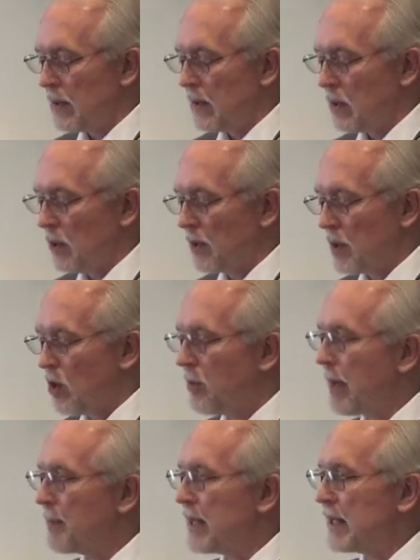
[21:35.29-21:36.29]
who are known
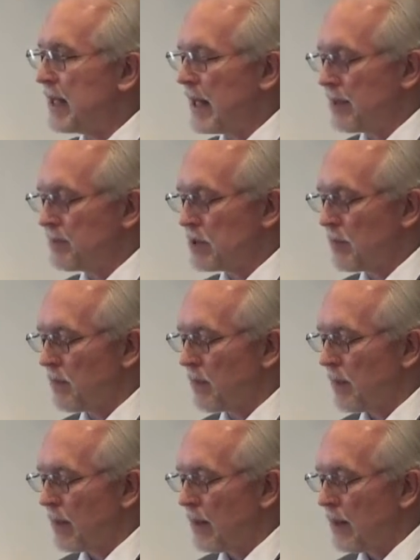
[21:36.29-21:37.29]
by many names,
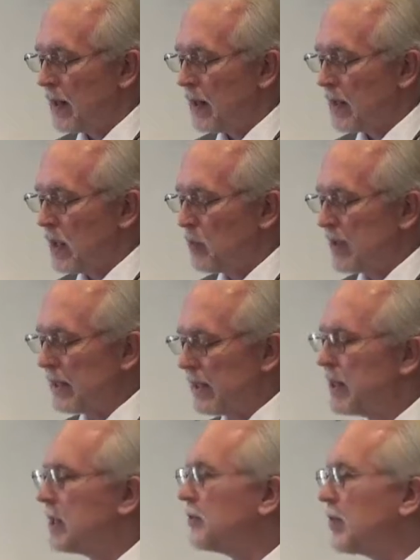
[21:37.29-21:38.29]
that we
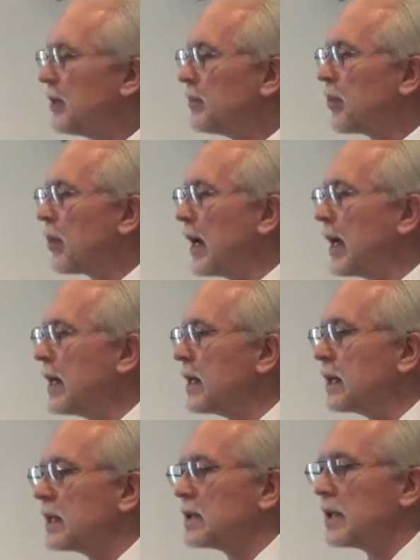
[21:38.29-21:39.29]
live, pray,
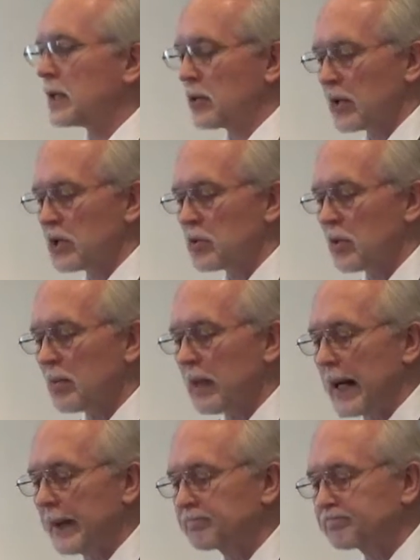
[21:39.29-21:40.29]
and conduct ritual by.